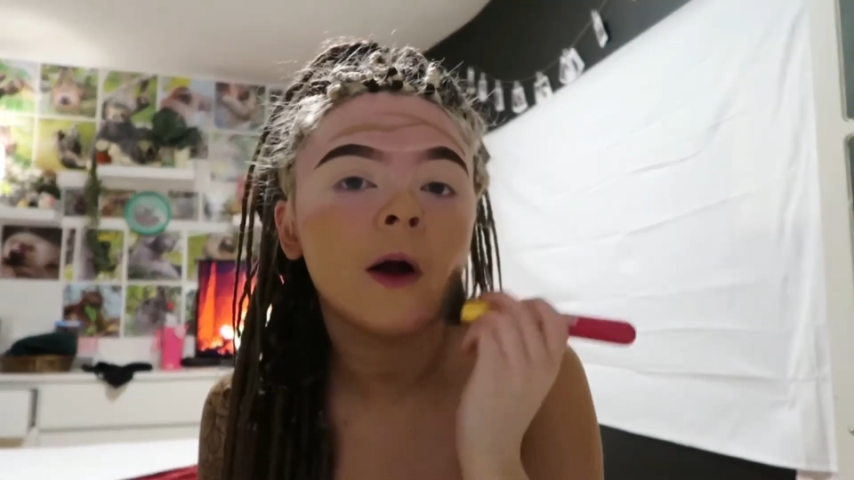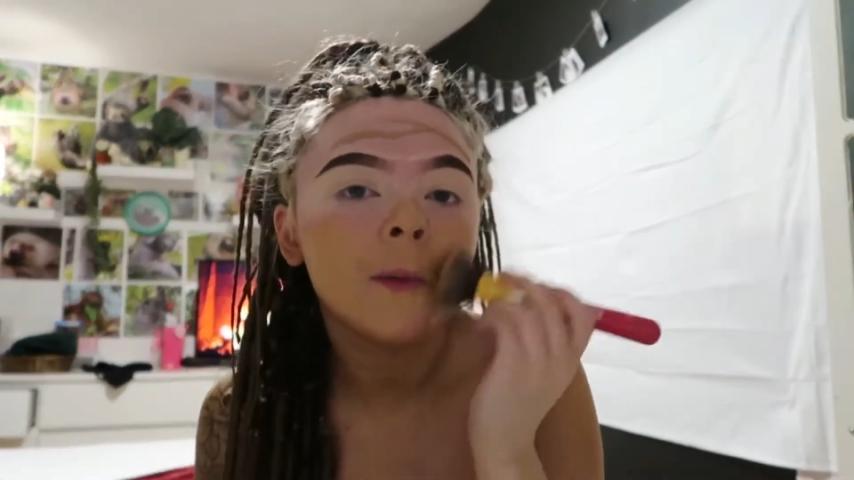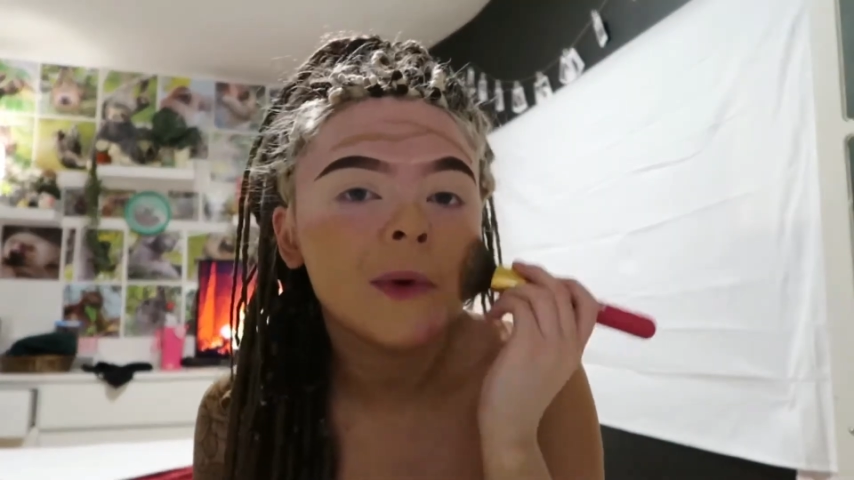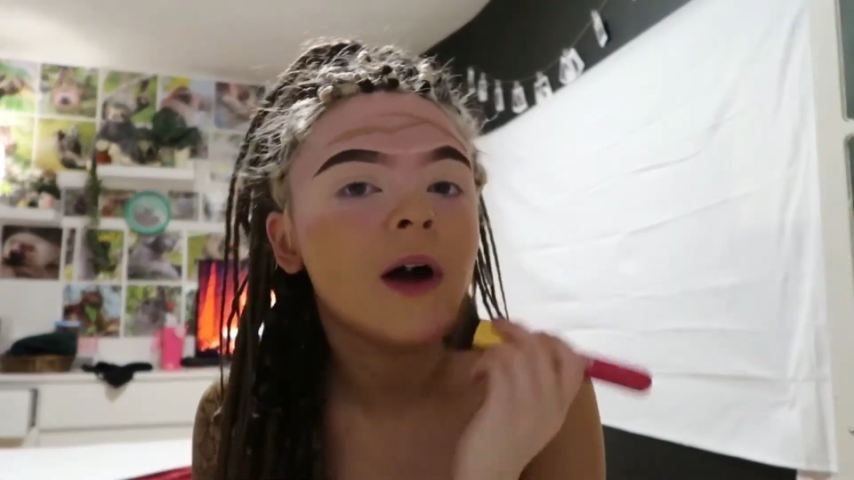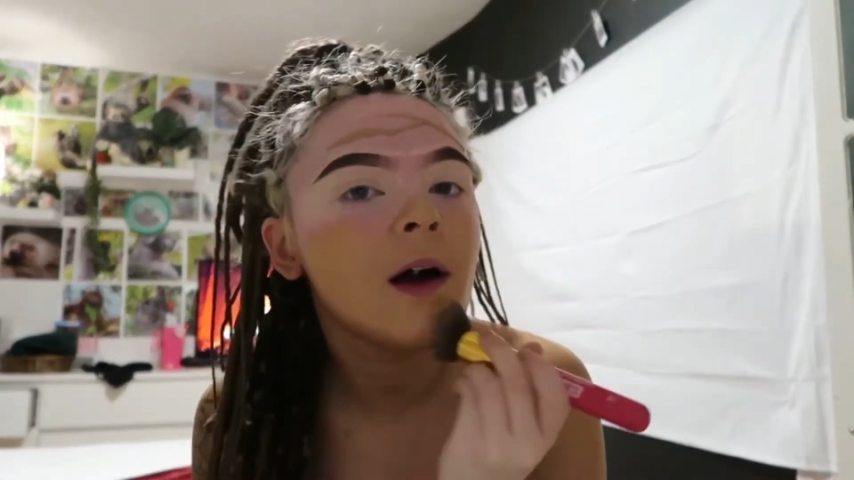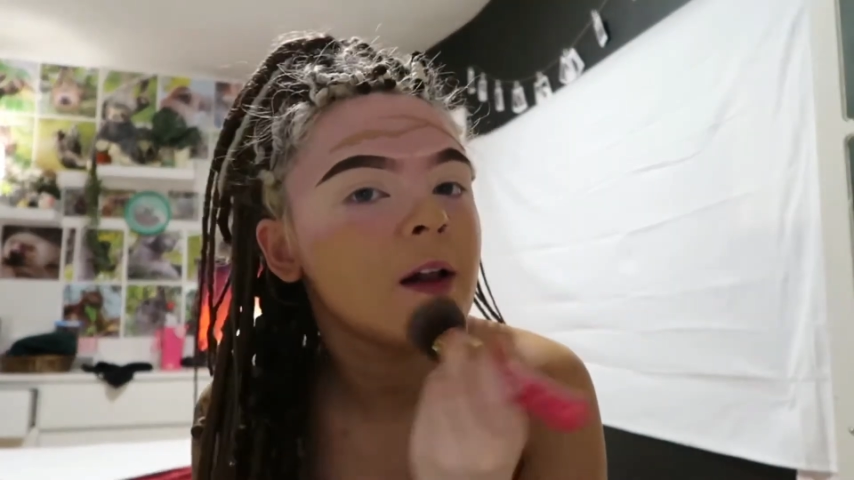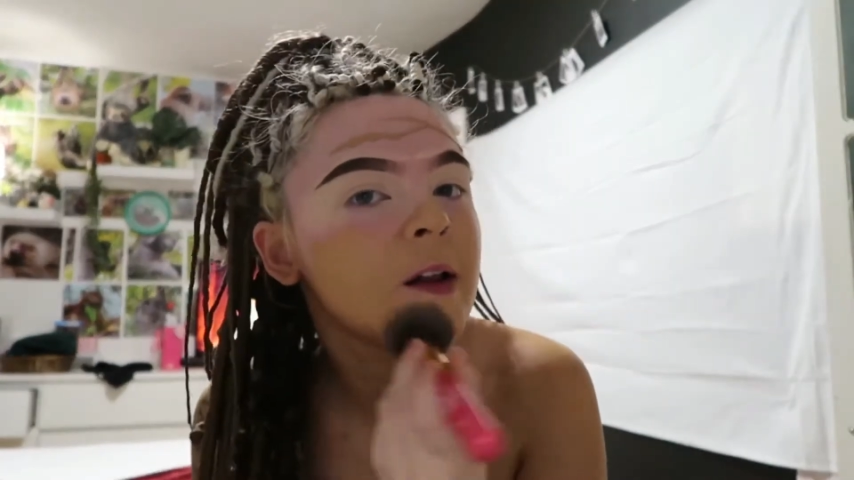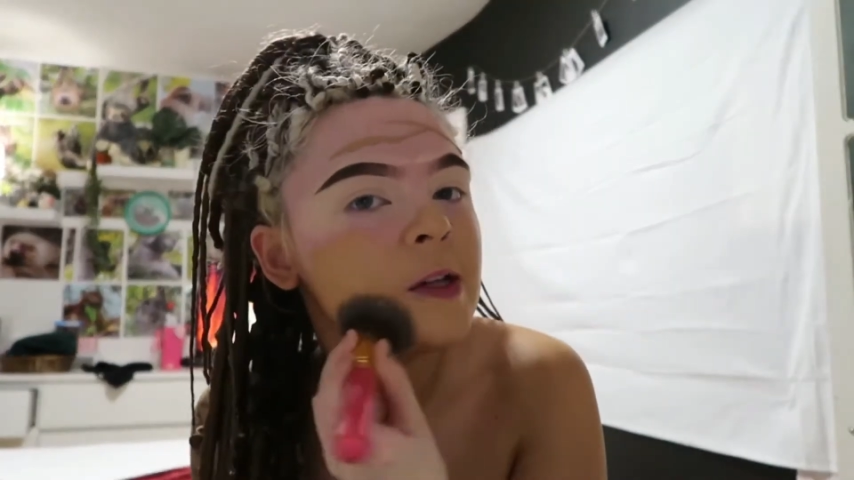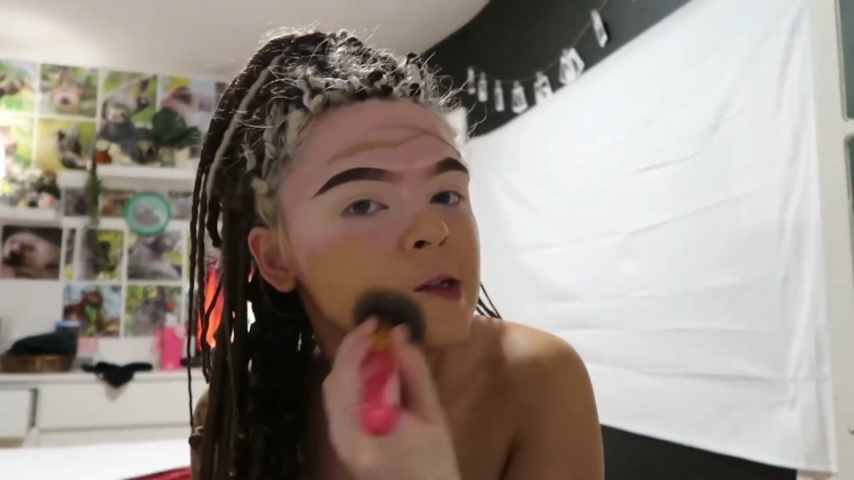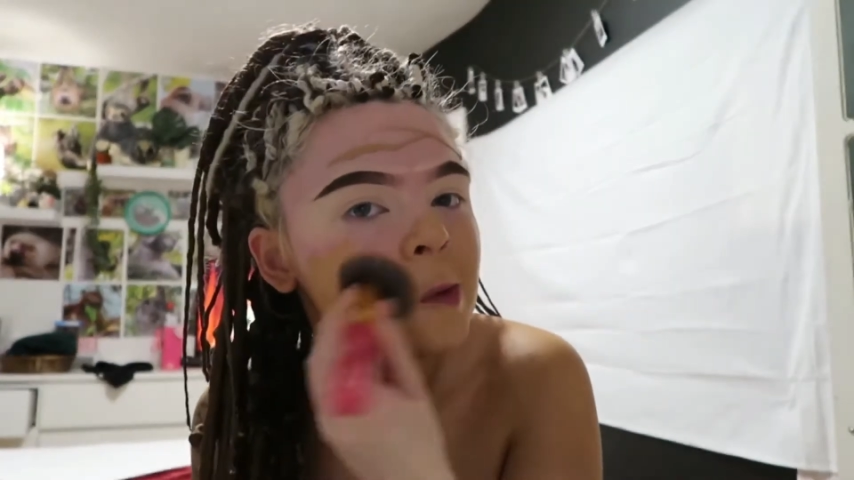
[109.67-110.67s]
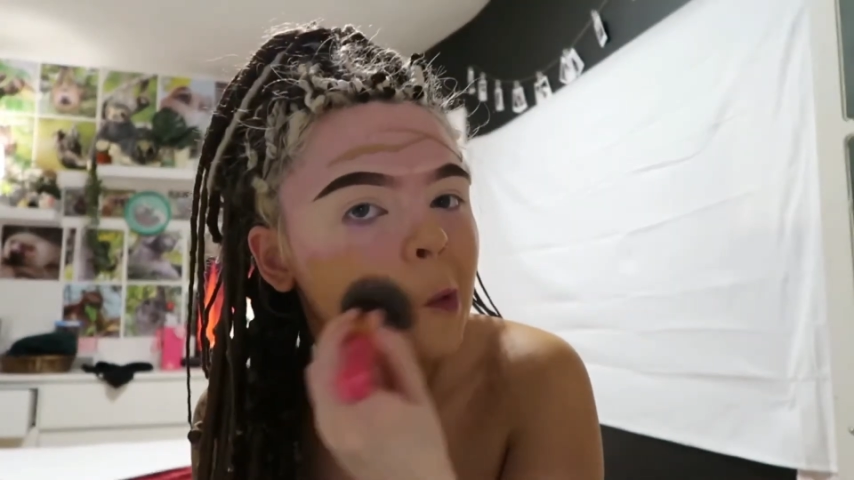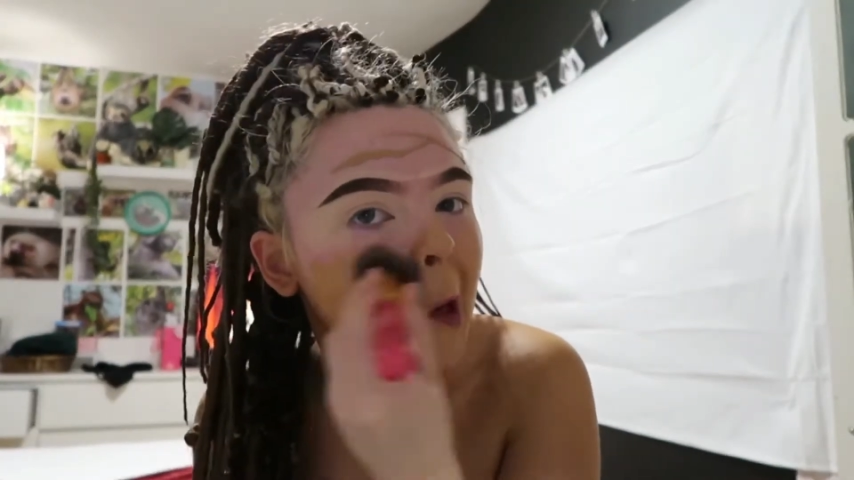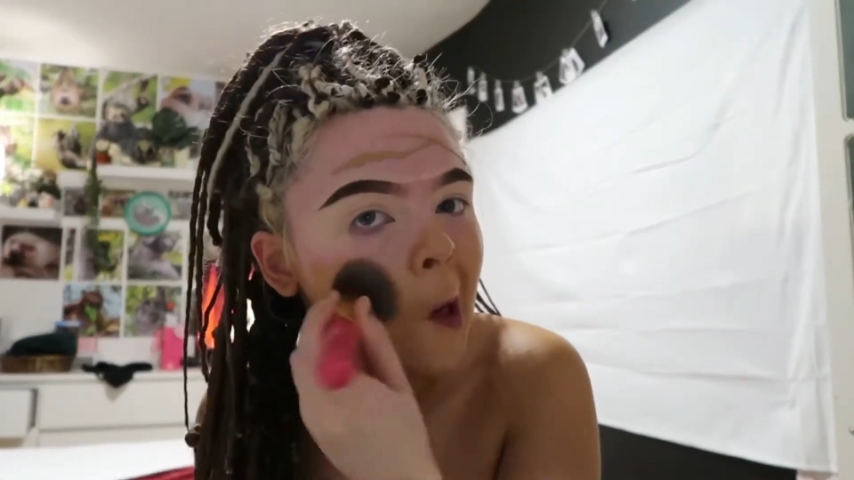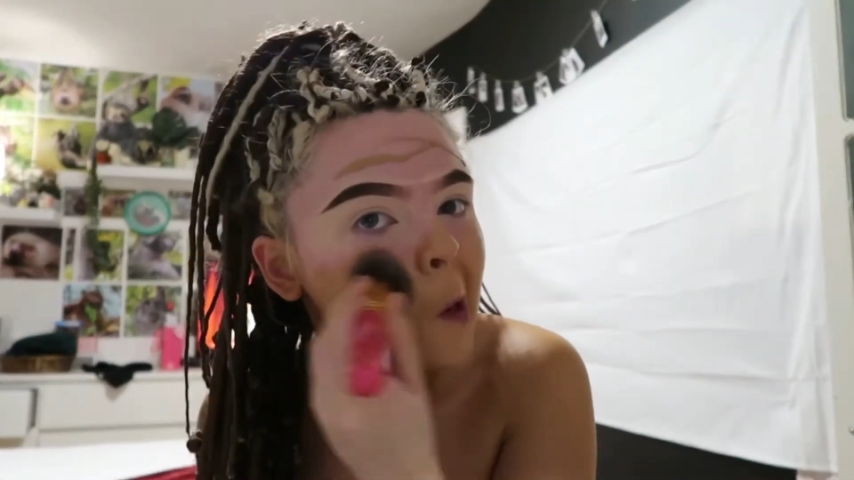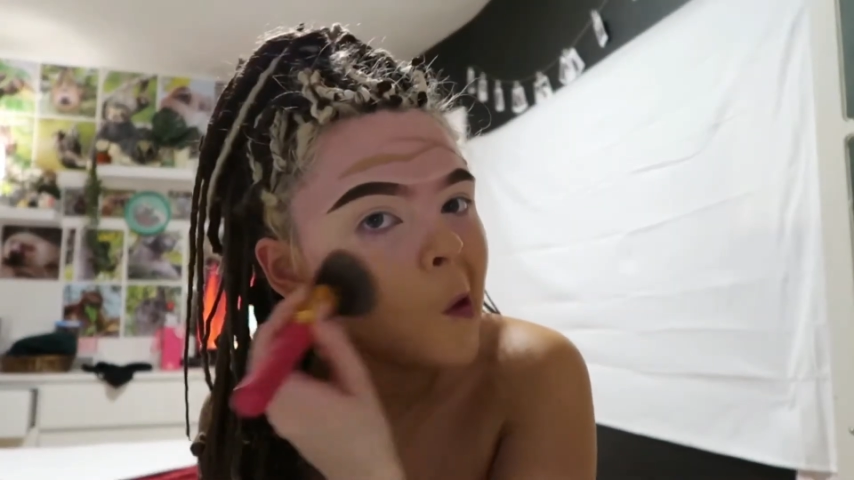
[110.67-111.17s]
on my eyelids as
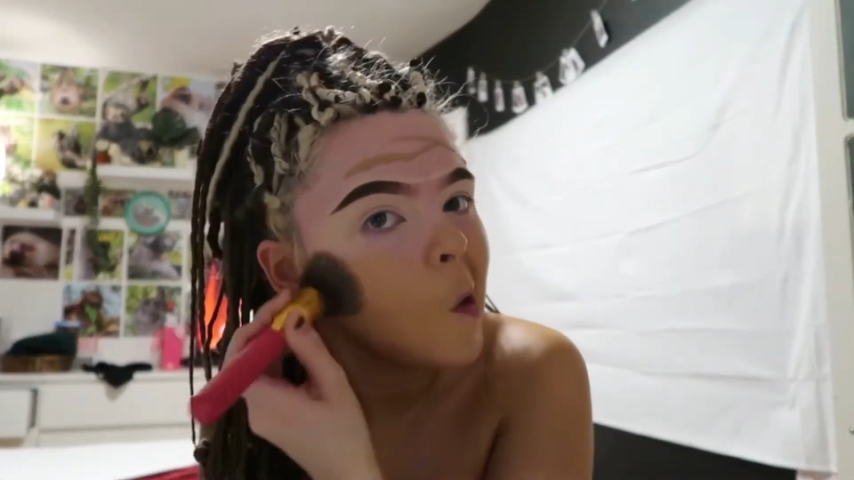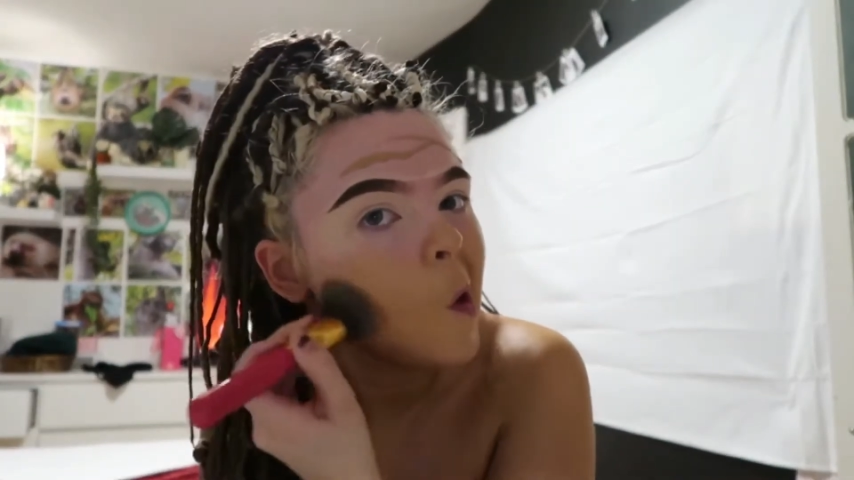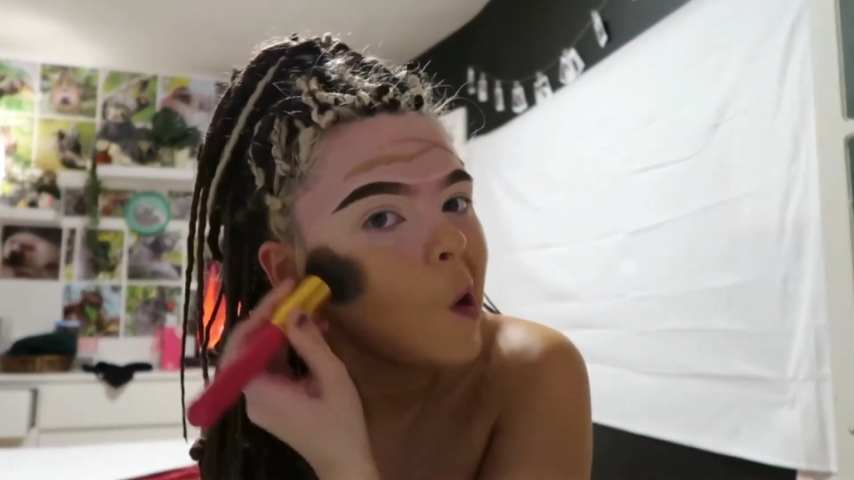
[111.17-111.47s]
well.